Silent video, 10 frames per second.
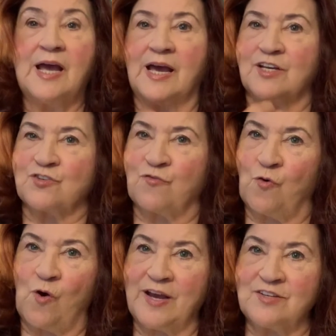has
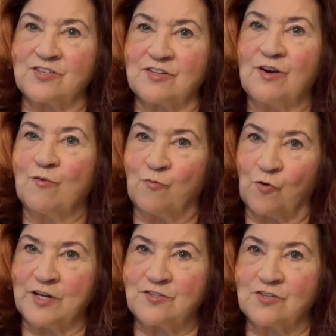
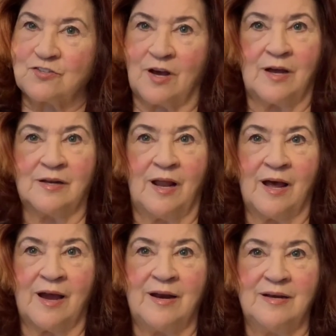voices
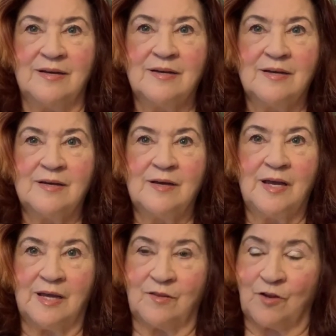online
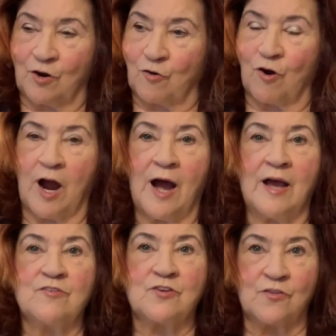in their
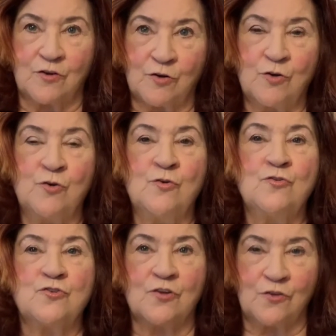cries and their
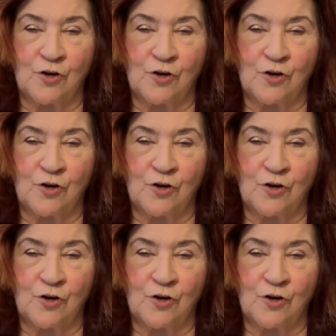coos and their